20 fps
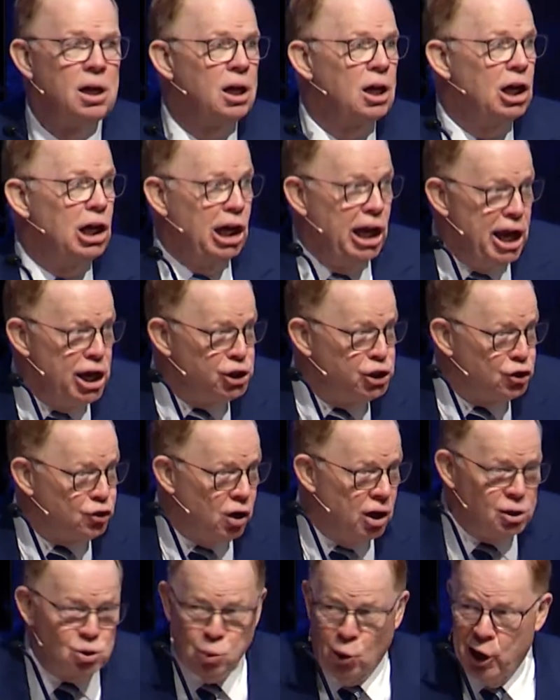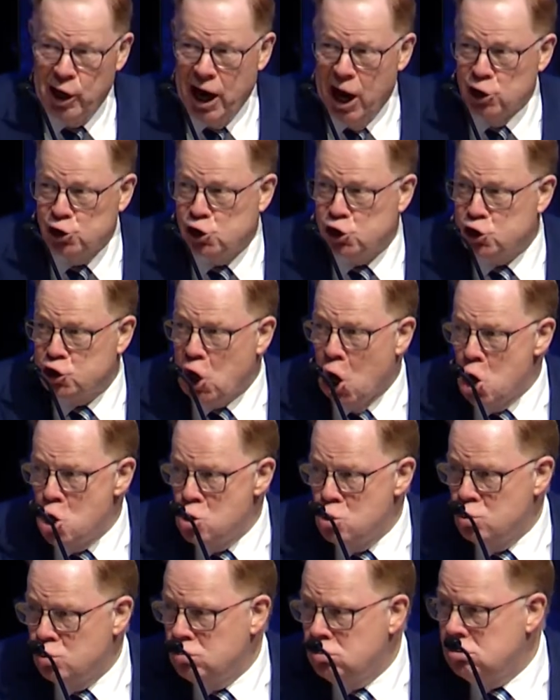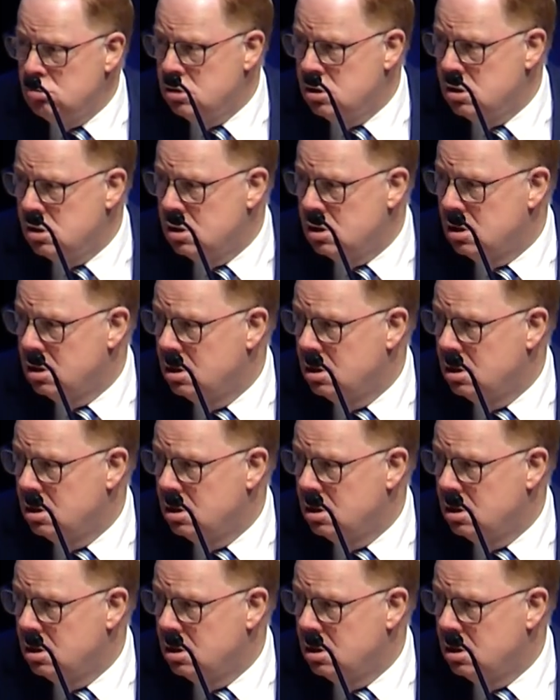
Lystra, where he got stoned.